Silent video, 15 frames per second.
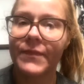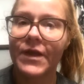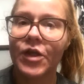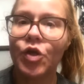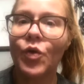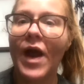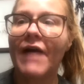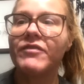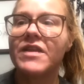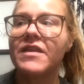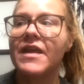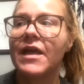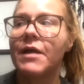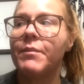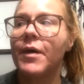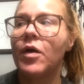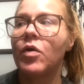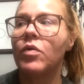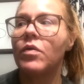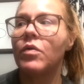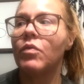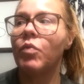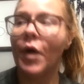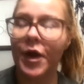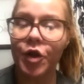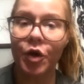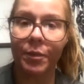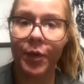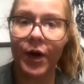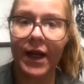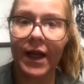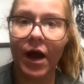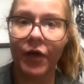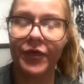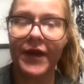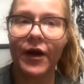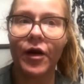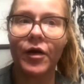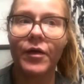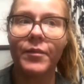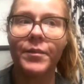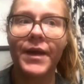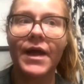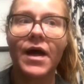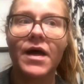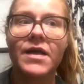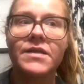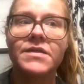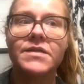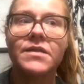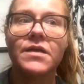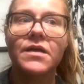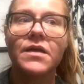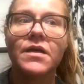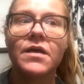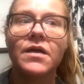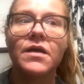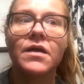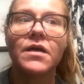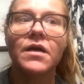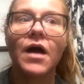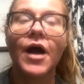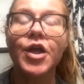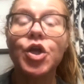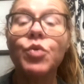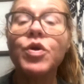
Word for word: You have to think about what you're putting out there because are you